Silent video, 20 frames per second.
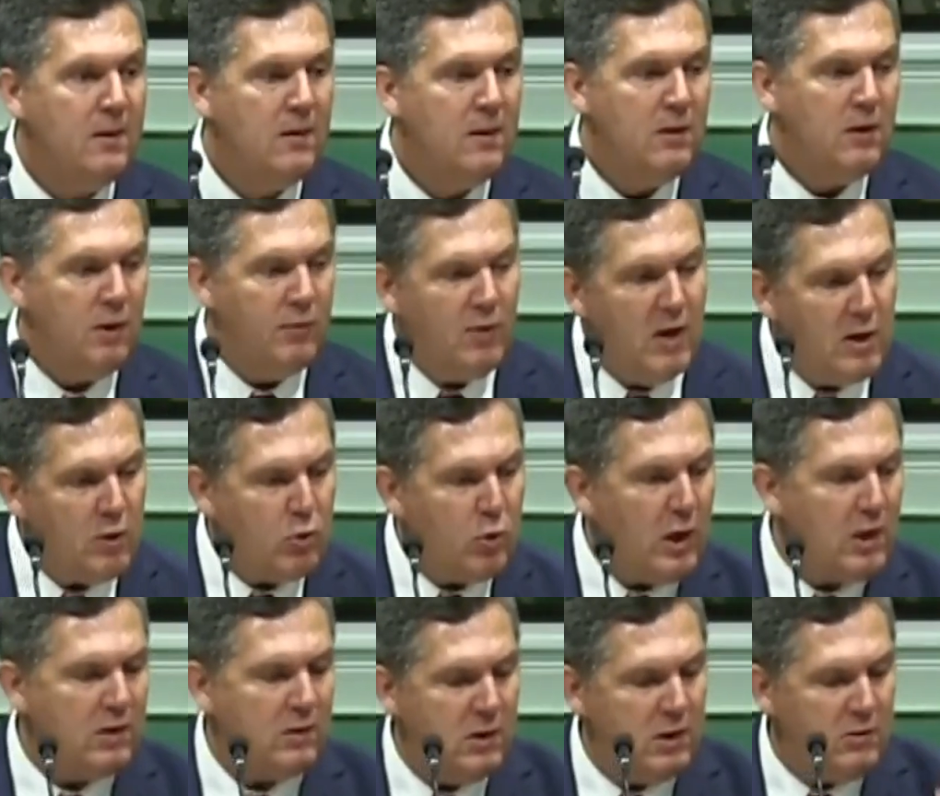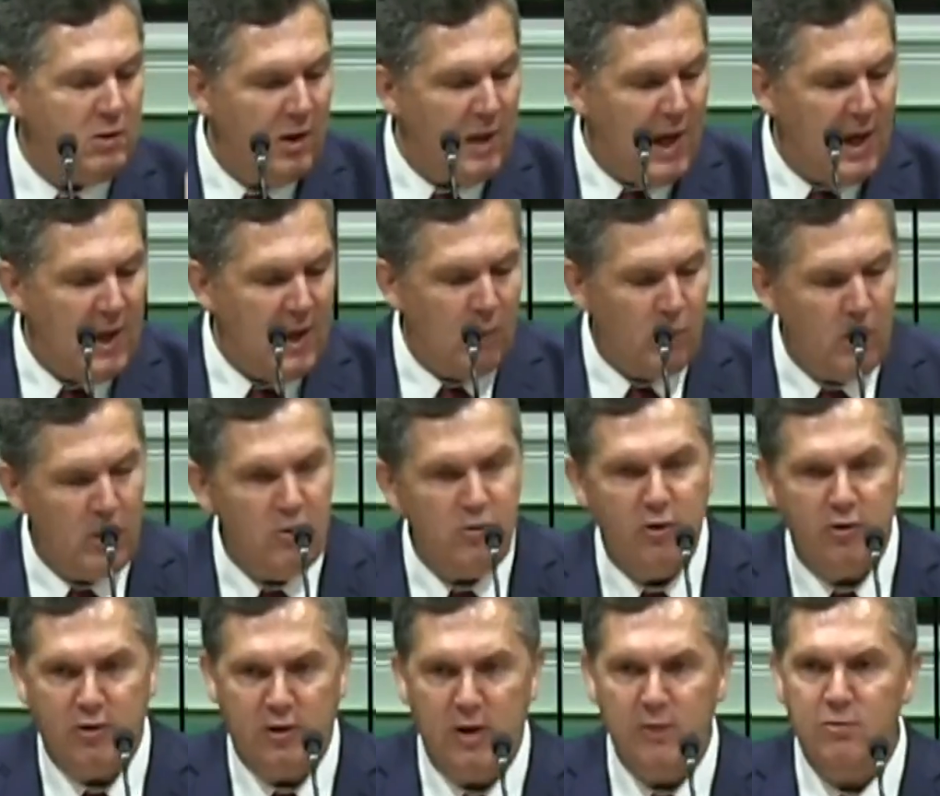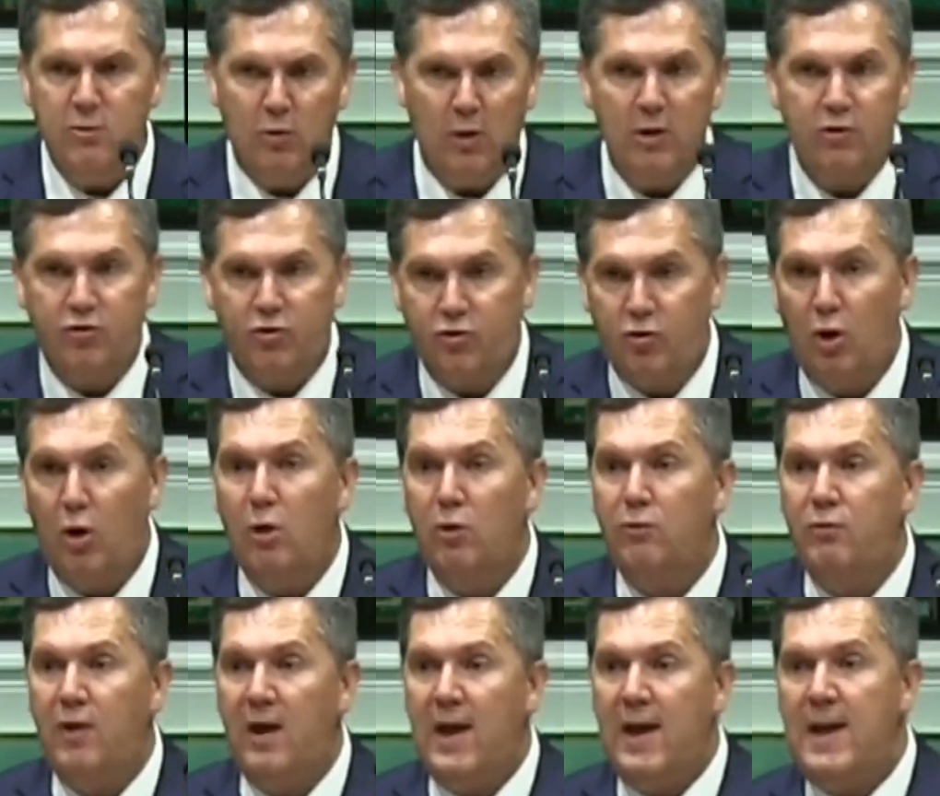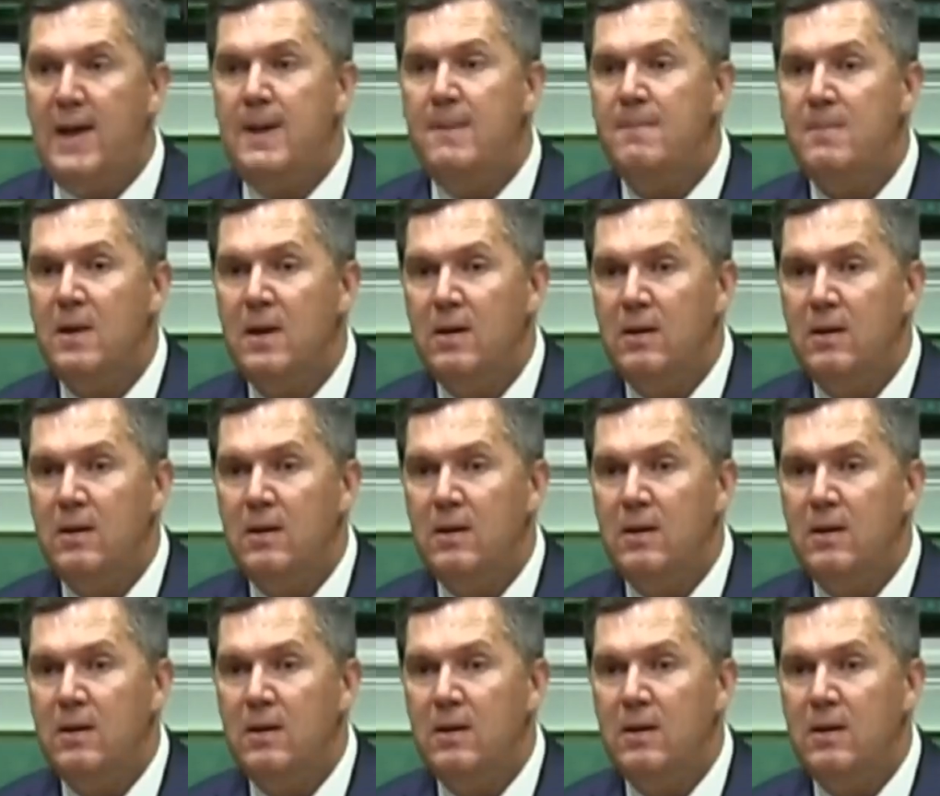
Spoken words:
Now very quickly tonight, I want to just give you a survey